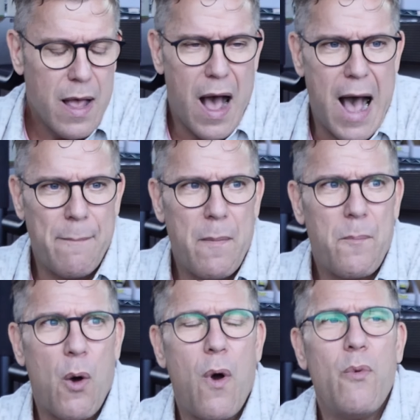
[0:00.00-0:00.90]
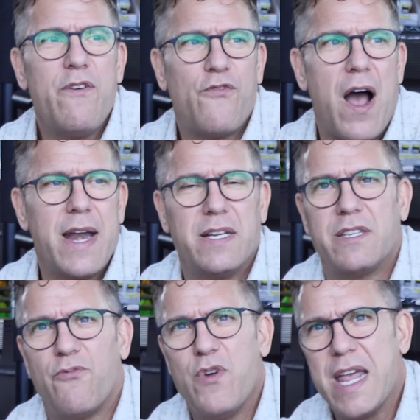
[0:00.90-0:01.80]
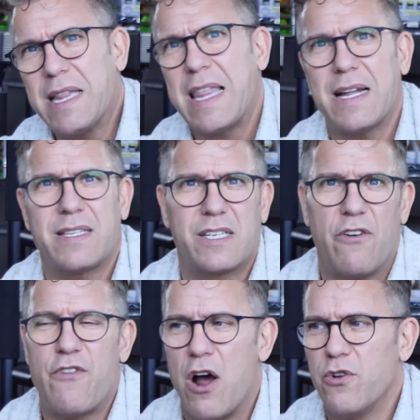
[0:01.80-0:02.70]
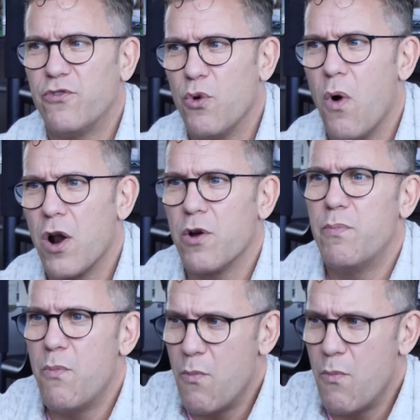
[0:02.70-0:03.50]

Um, but what we find is if we get that stuff out of the water